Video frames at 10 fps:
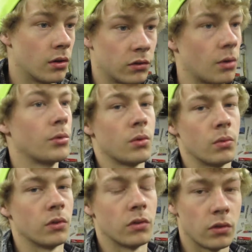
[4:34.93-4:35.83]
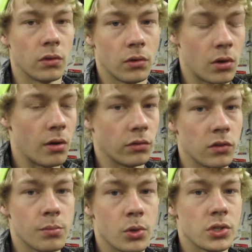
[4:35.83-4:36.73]
something was
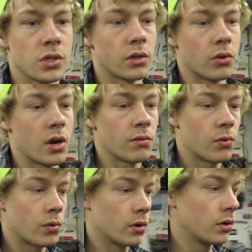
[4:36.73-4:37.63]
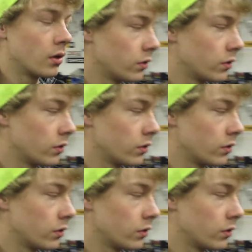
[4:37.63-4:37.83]
obviously pushing the crank forward.